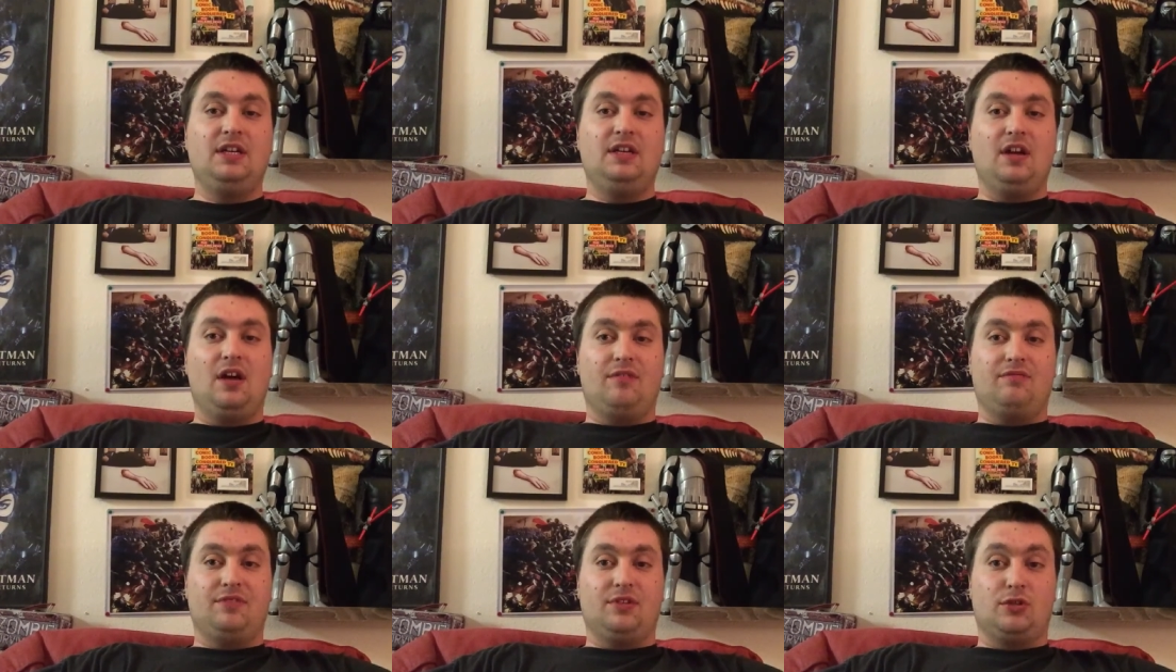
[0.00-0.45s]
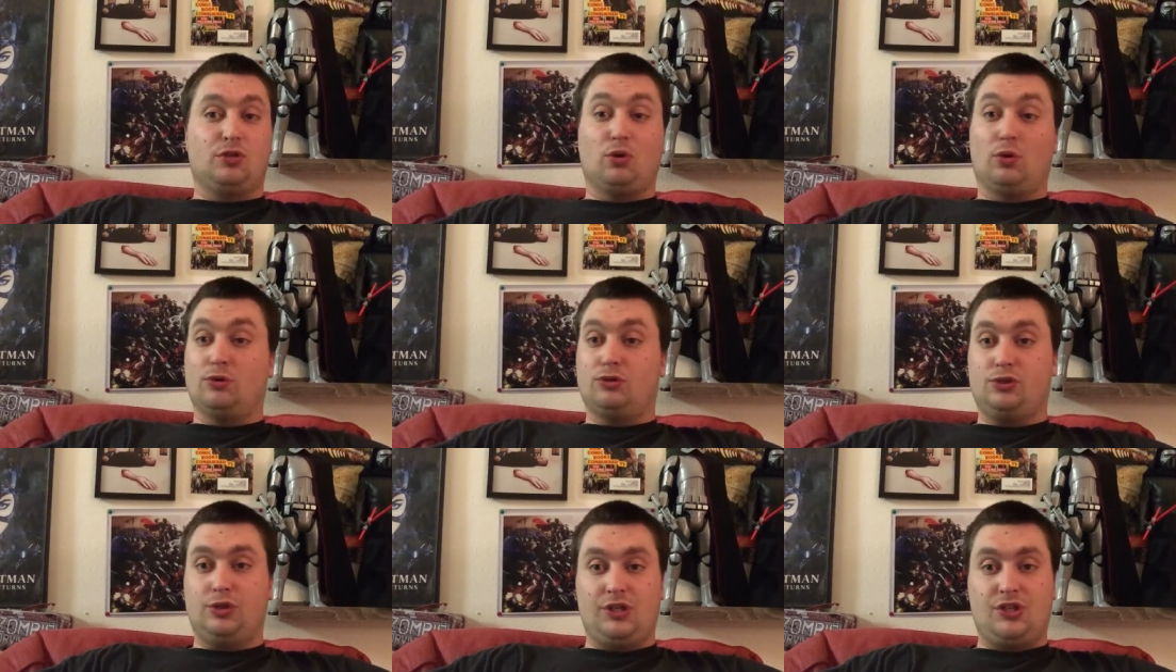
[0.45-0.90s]
of the
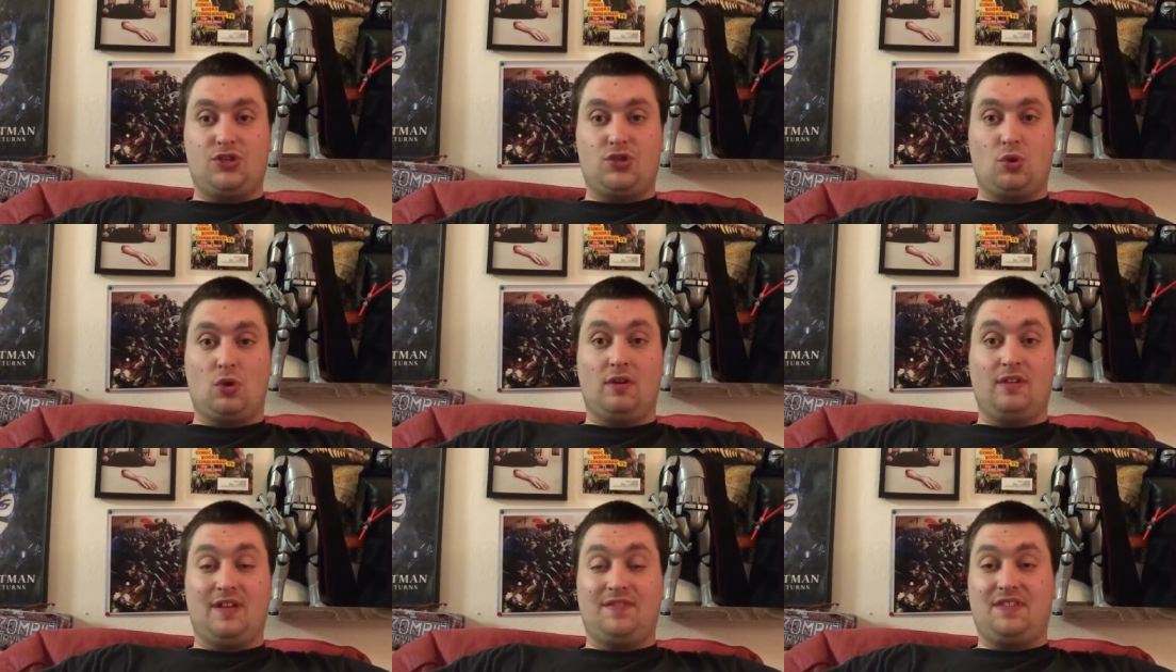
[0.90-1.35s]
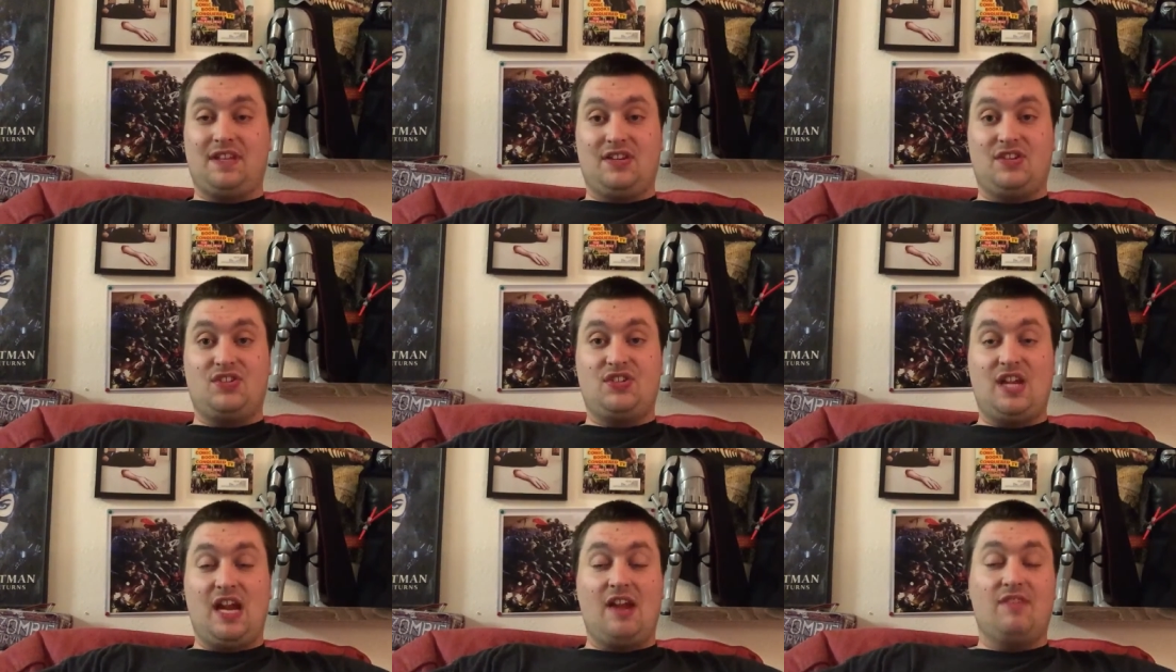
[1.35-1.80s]
grocery store that they
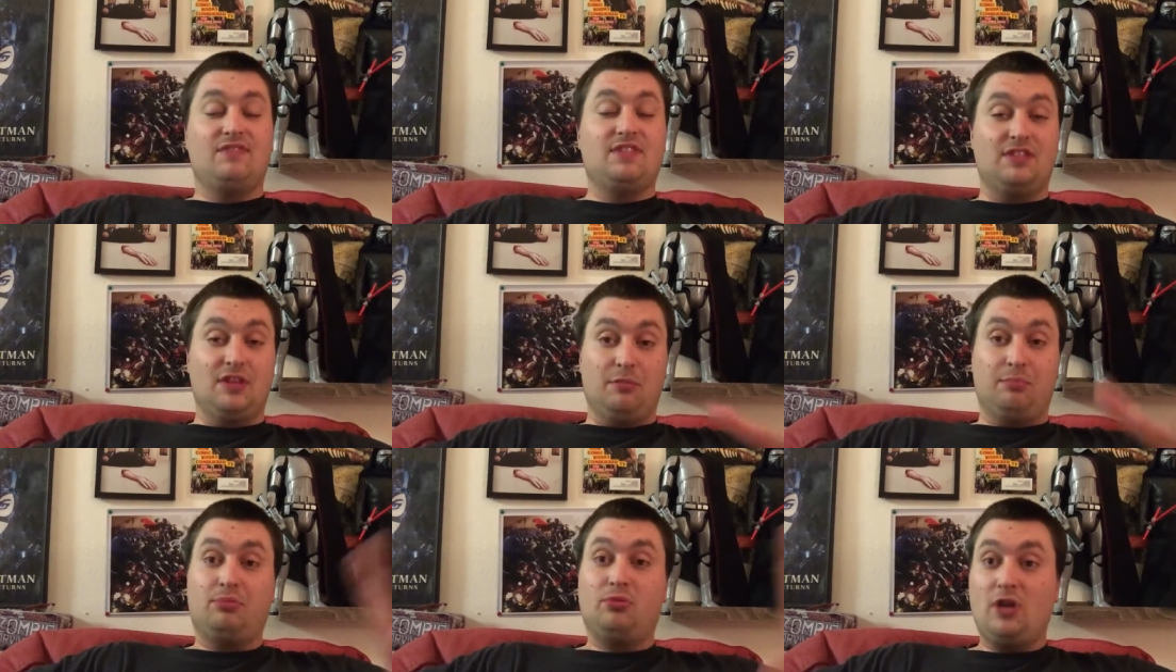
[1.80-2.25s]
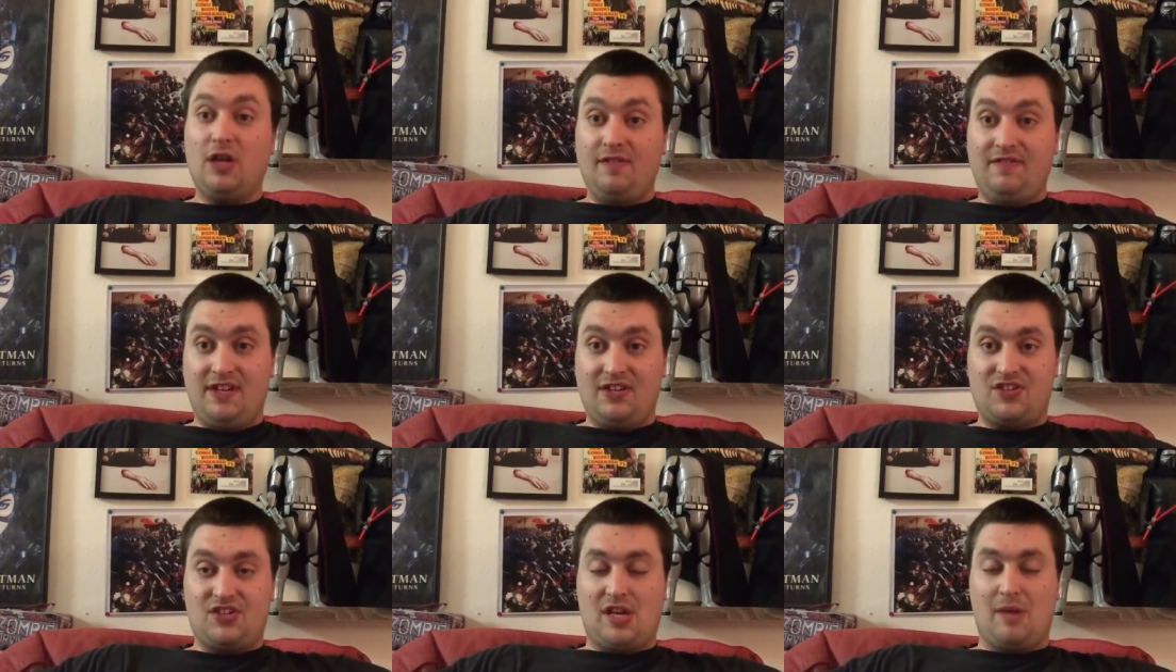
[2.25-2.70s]
saved in the
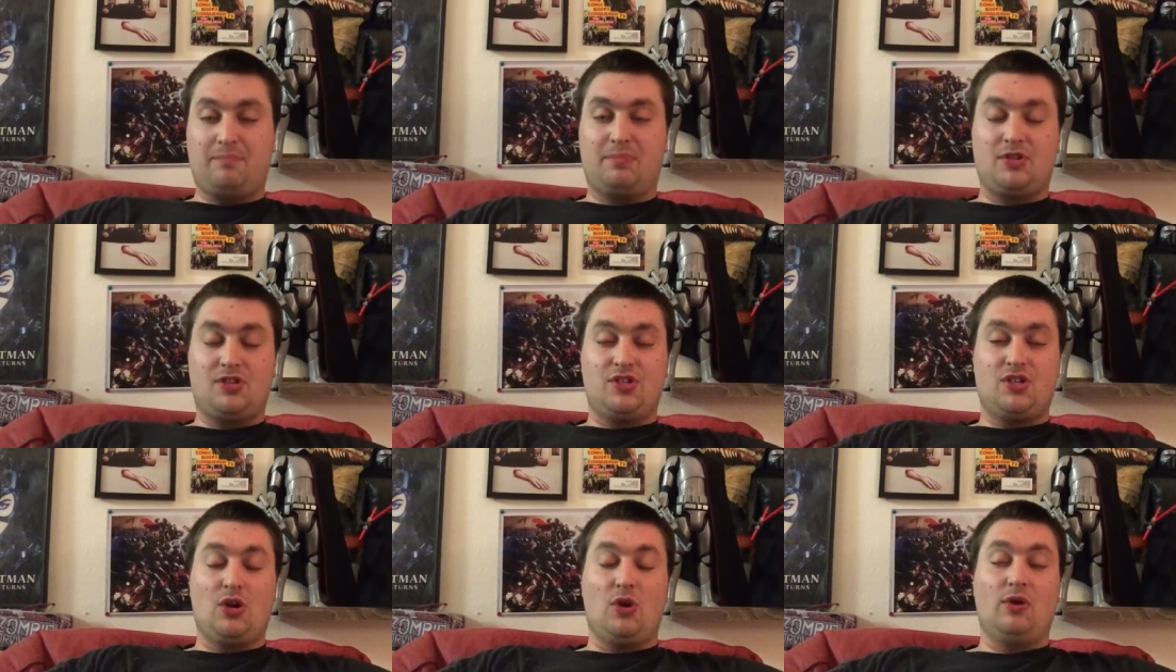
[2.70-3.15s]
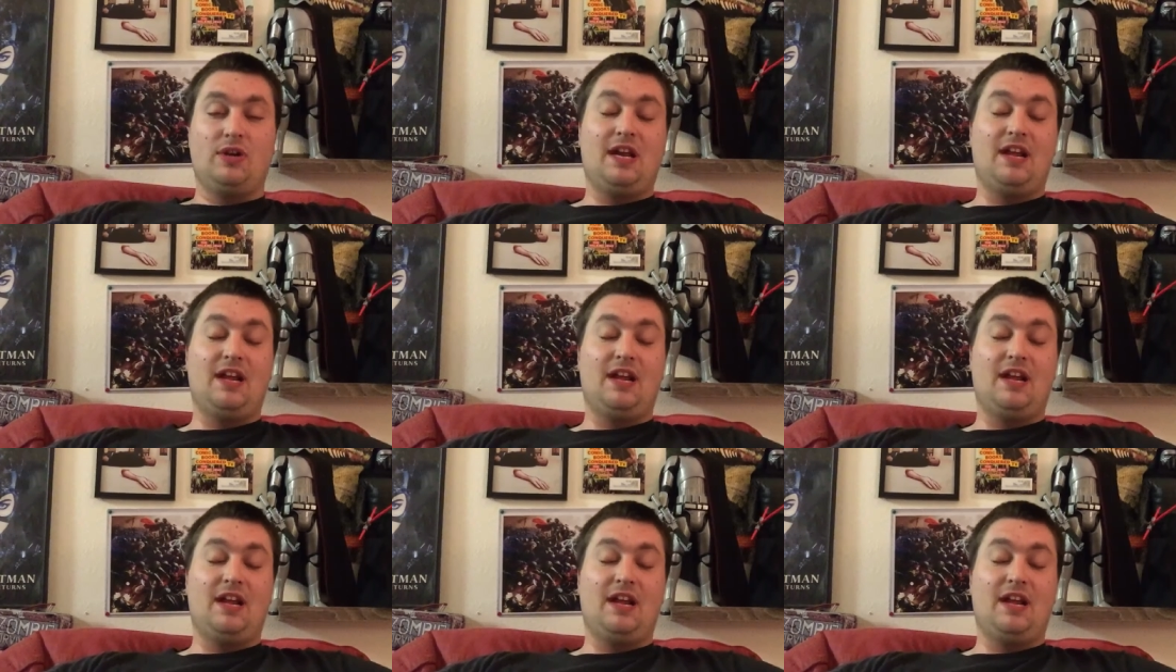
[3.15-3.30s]
previous episode,